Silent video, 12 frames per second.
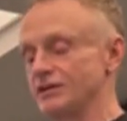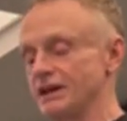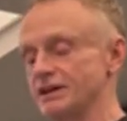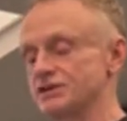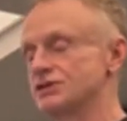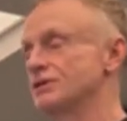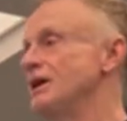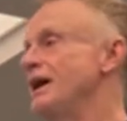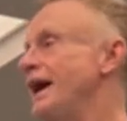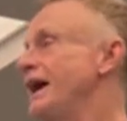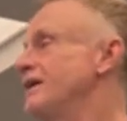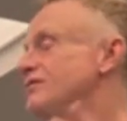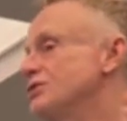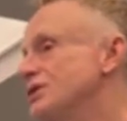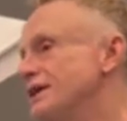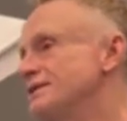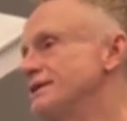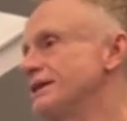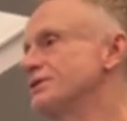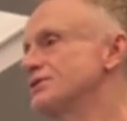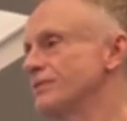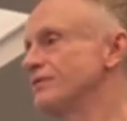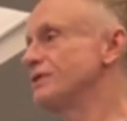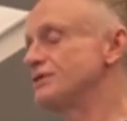list. Advertising in
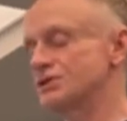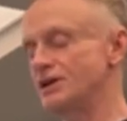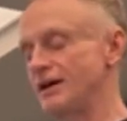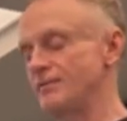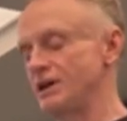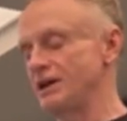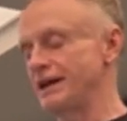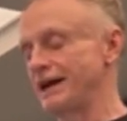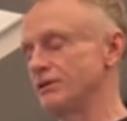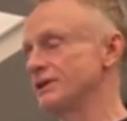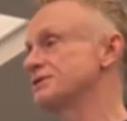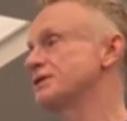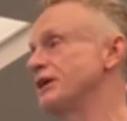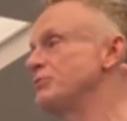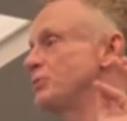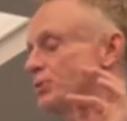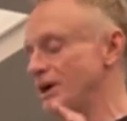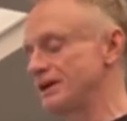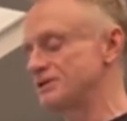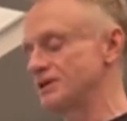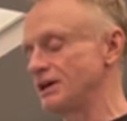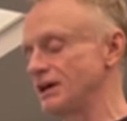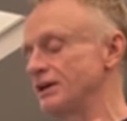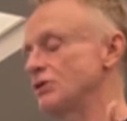some of these top media outlets can be
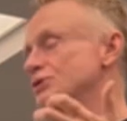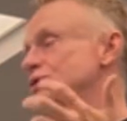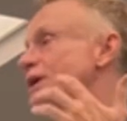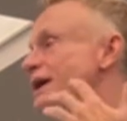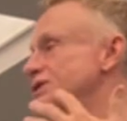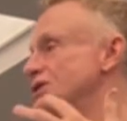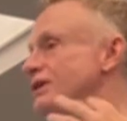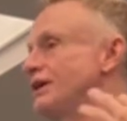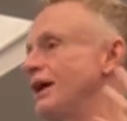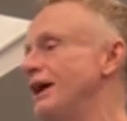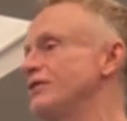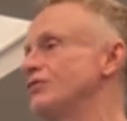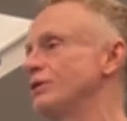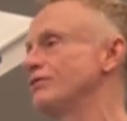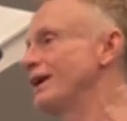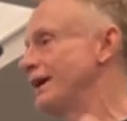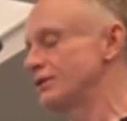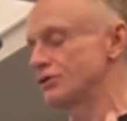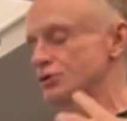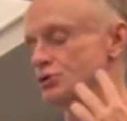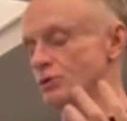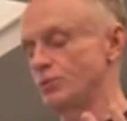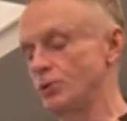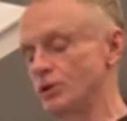pricey, and also catching the eye of one of the editors
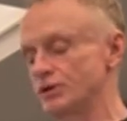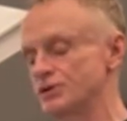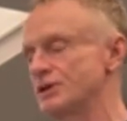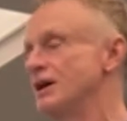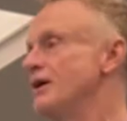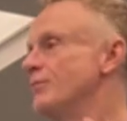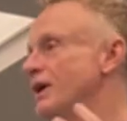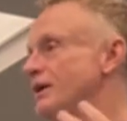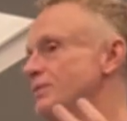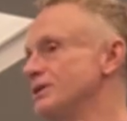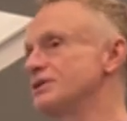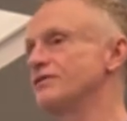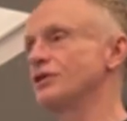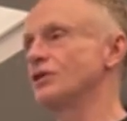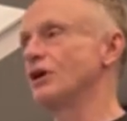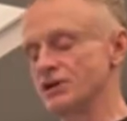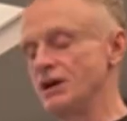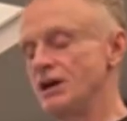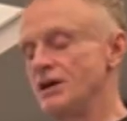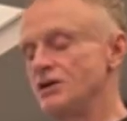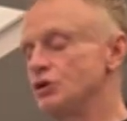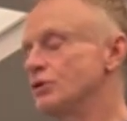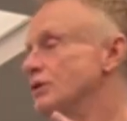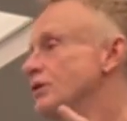or reporters might be difficult.
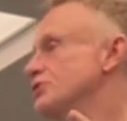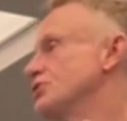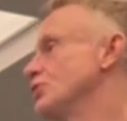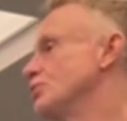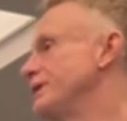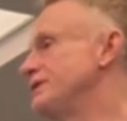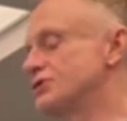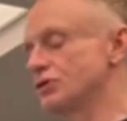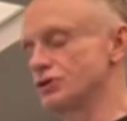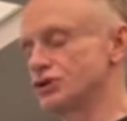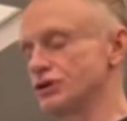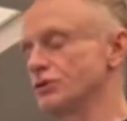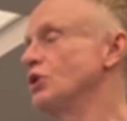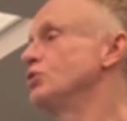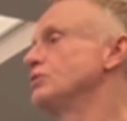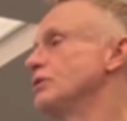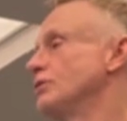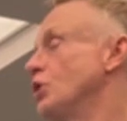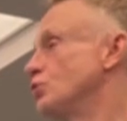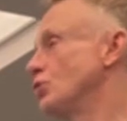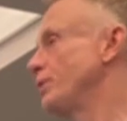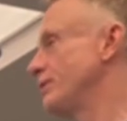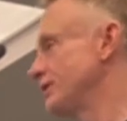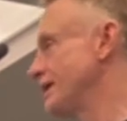You could also research your own
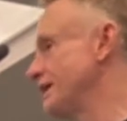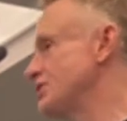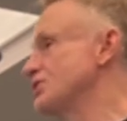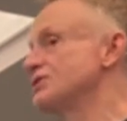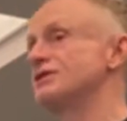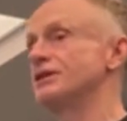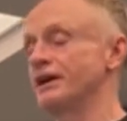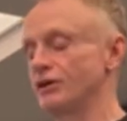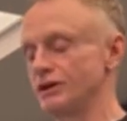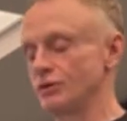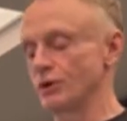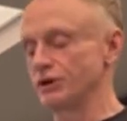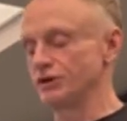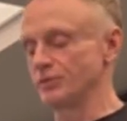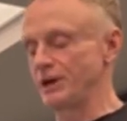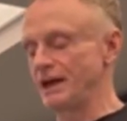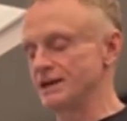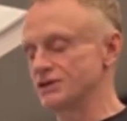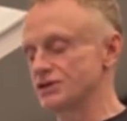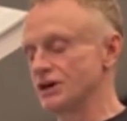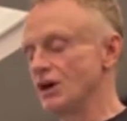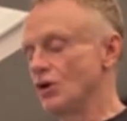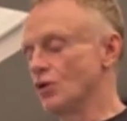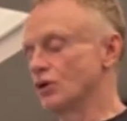local publications in the area where you're based,
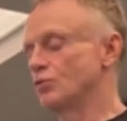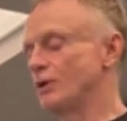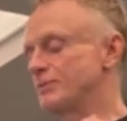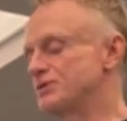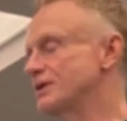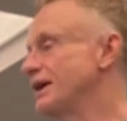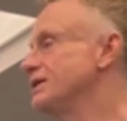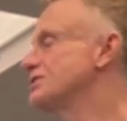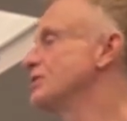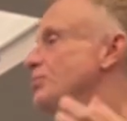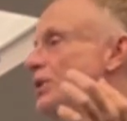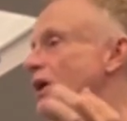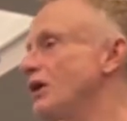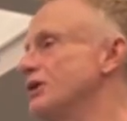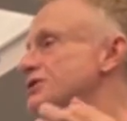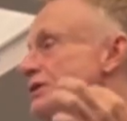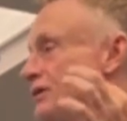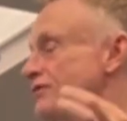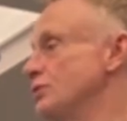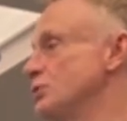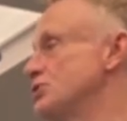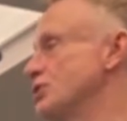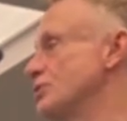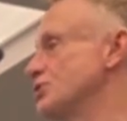or websites and blogs and
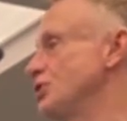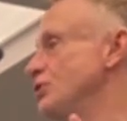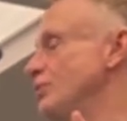influencers who